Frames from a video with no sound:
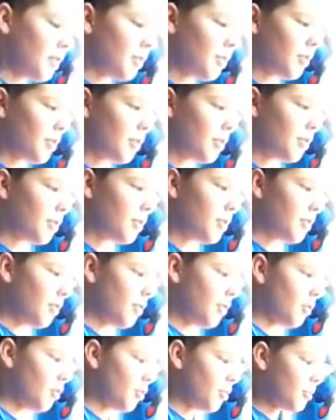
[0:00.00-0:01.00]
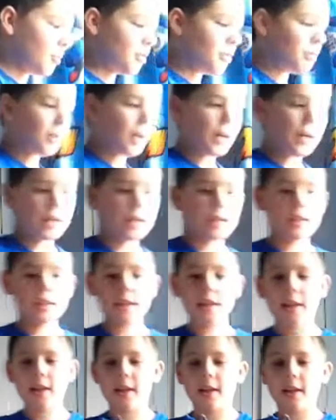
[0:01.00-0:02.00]
got normal
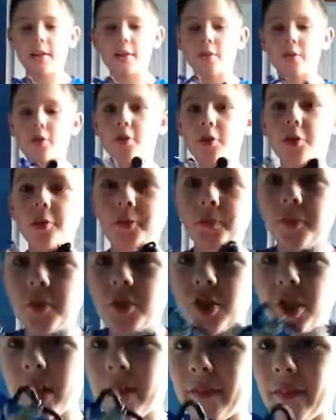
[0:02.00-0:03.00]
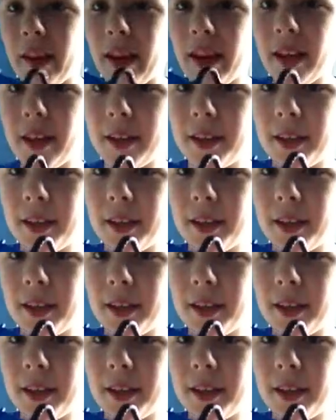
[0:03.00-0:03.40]
and light core Jet-Vac